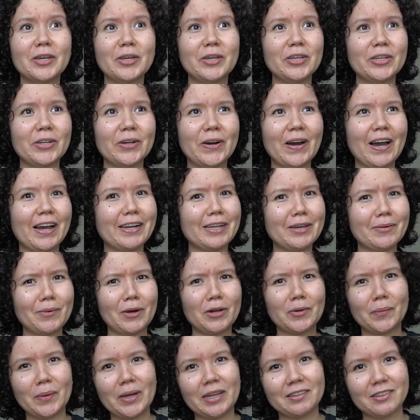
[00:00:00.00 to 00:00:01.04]
I didn't
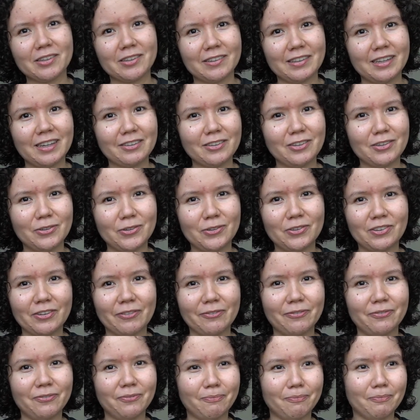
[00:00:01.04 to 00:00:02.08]
want to wait till then to do
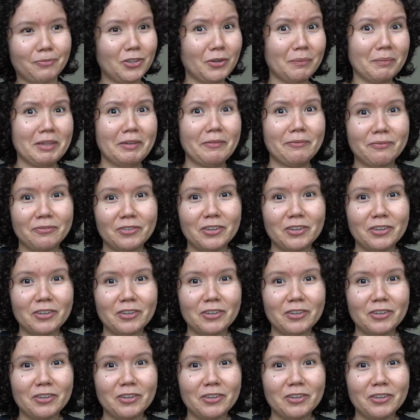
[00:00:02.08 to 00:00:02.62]
something